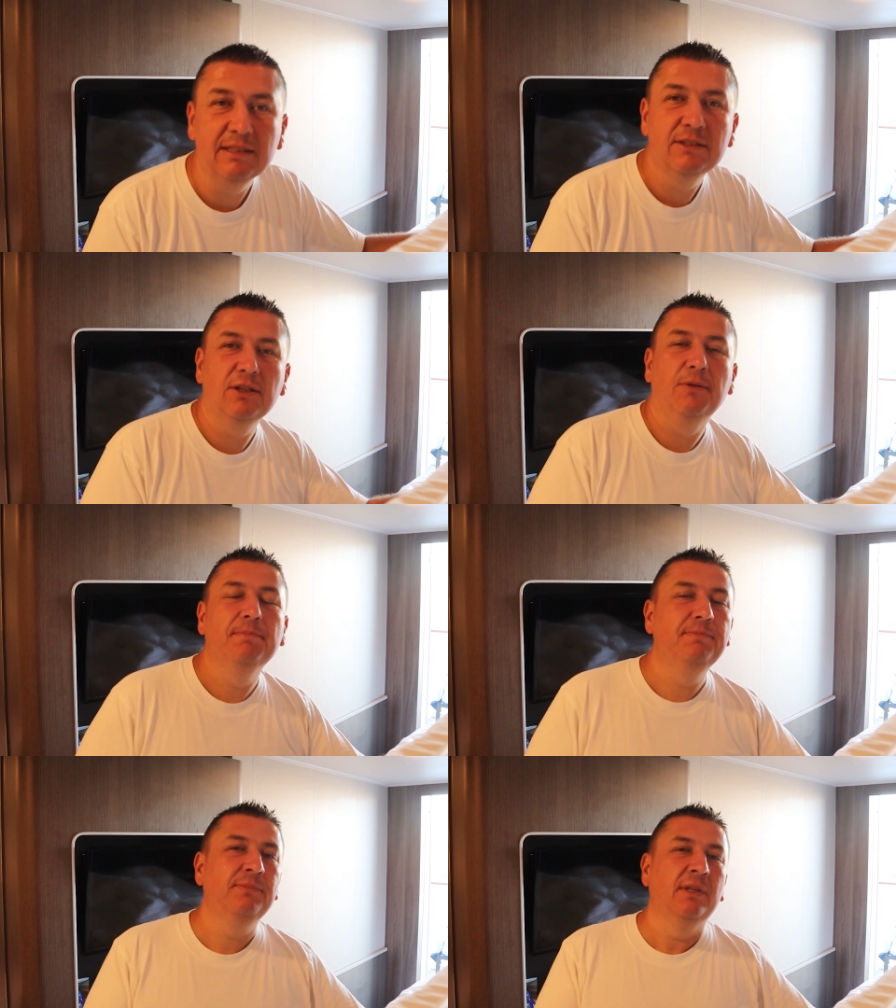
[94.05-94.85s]
So
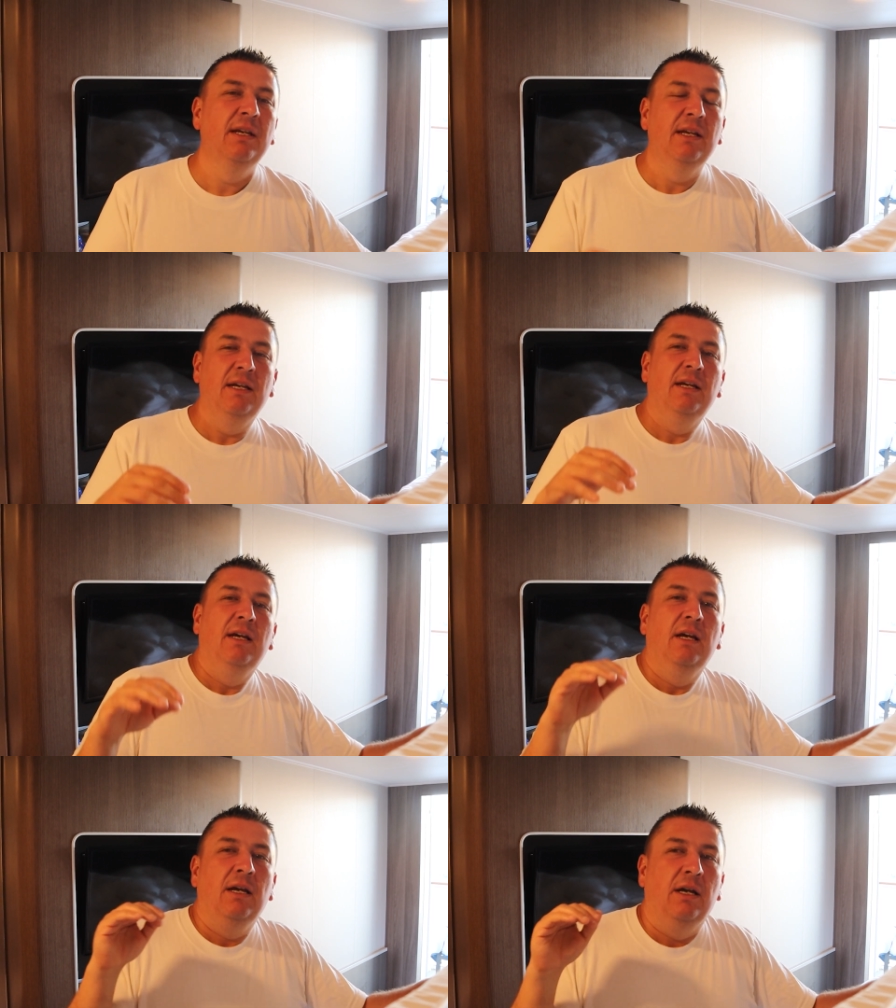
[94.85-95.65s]

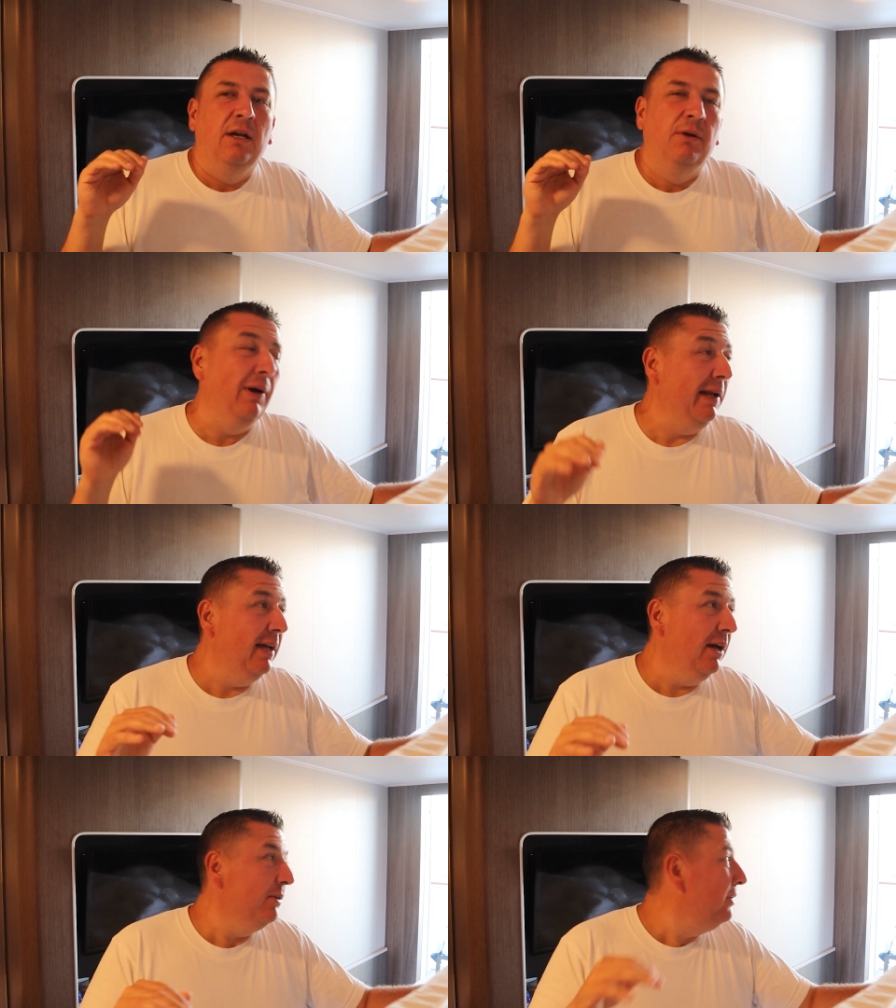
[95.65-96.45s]
right
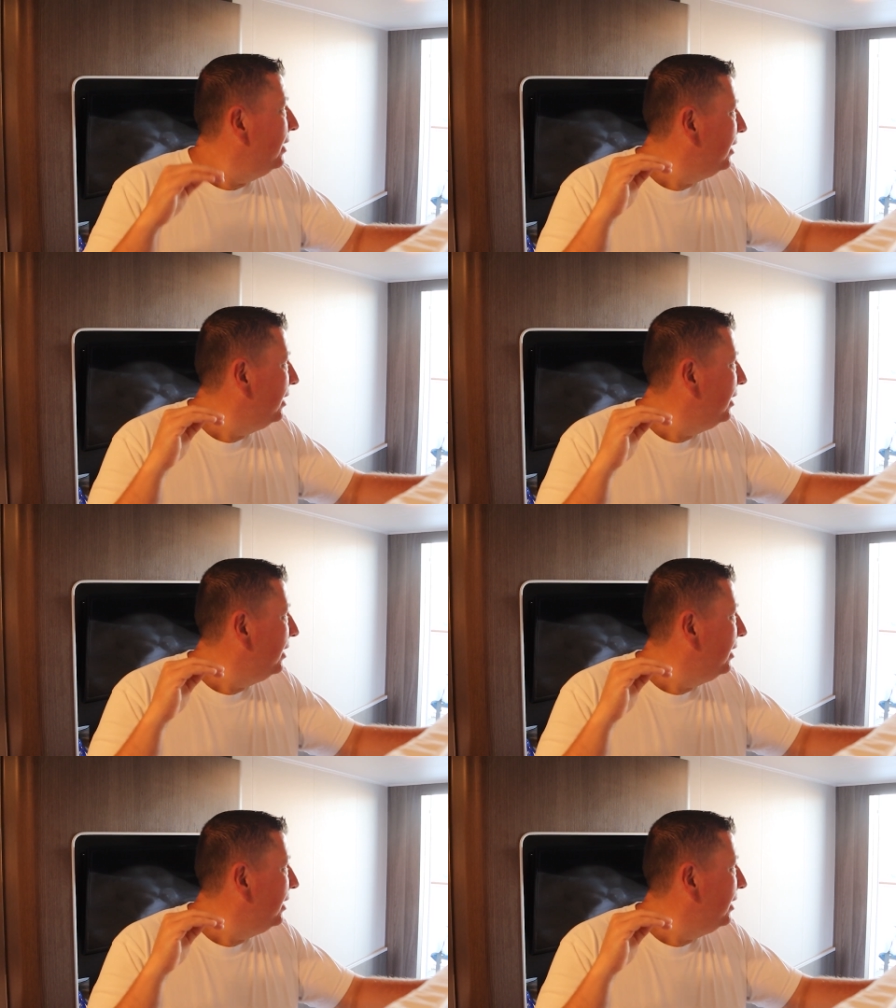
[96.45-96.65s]
now